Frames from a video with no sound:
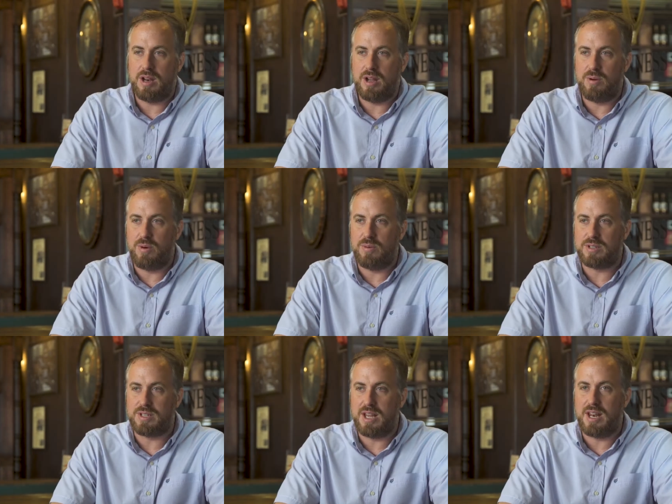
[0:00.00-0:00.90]
what
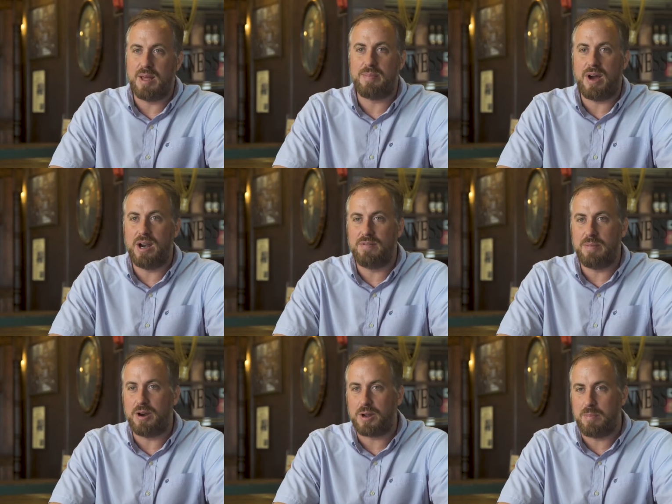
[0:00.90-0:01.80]
was then Empire of
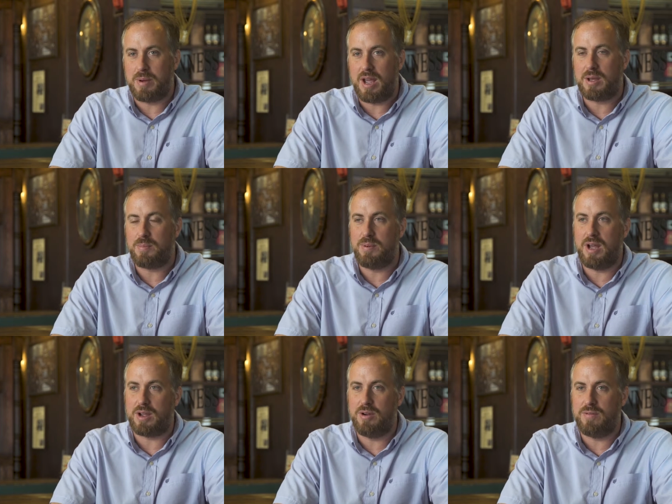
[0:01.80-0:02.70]
America Bank
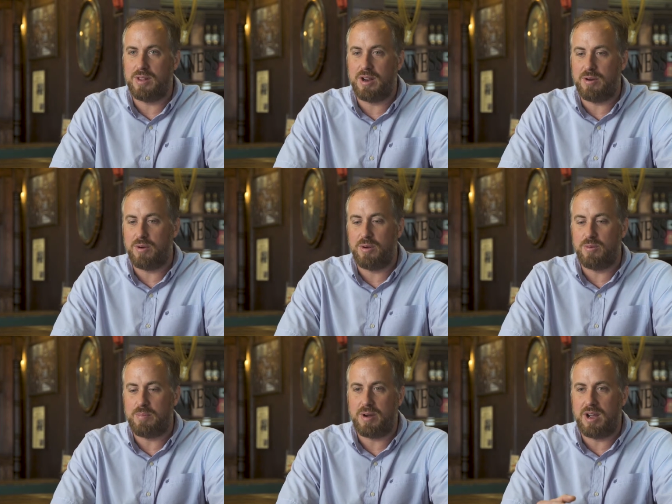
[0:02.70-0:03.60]
back over there
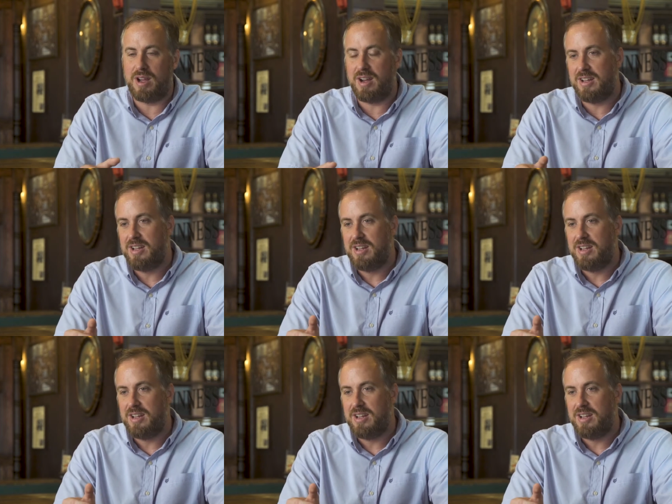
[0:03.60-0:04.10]
right by